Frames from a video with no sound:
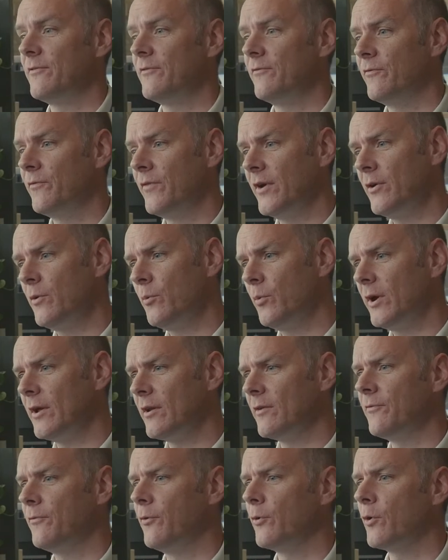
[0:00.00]
very well
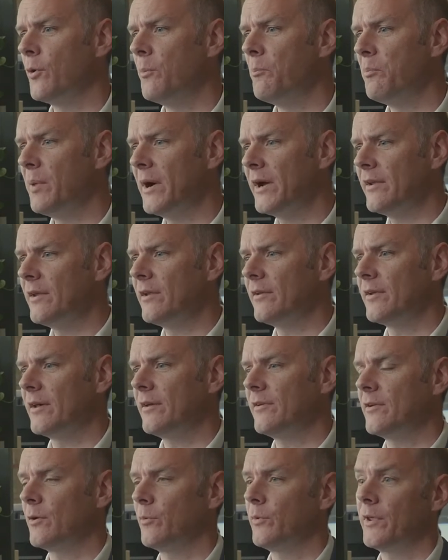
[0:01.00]
for combining
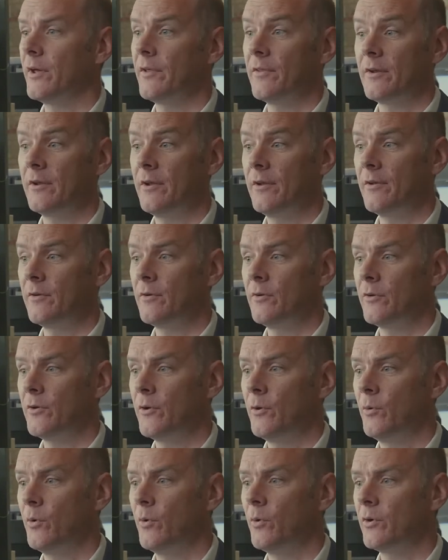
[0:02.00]
data with other clinical
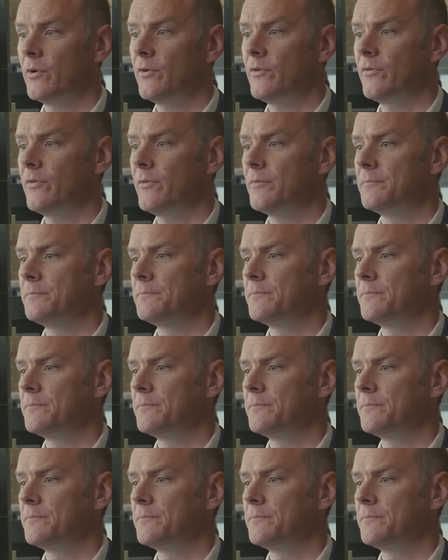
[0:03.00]
cohorts.